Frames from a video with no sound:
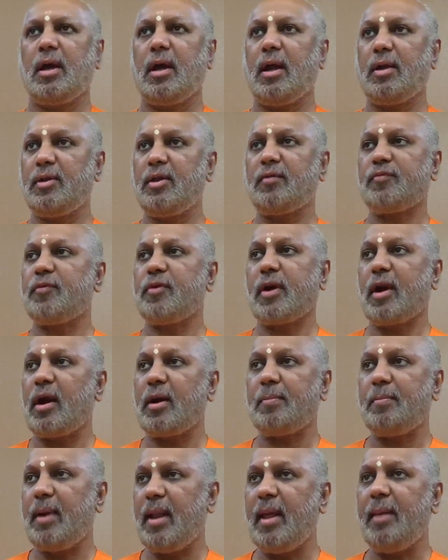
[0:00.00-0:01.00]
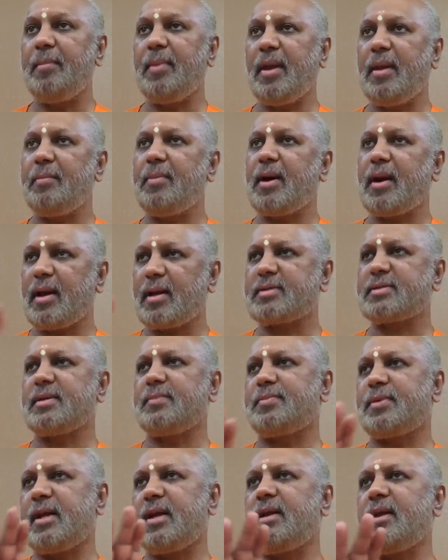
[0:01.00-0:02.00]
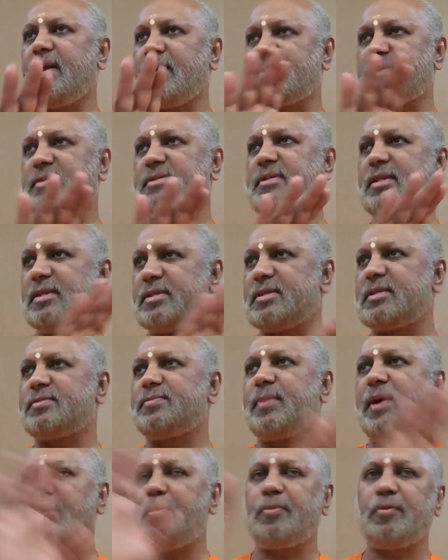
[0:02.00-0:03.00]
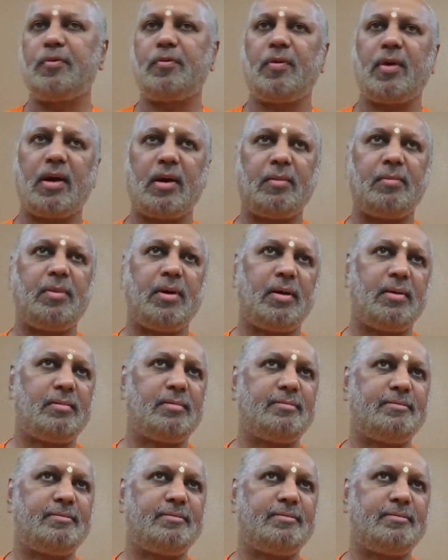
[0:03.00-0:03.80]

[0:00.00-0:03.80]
And therefore not blaming but accepting, yes, this is my Purva Karma.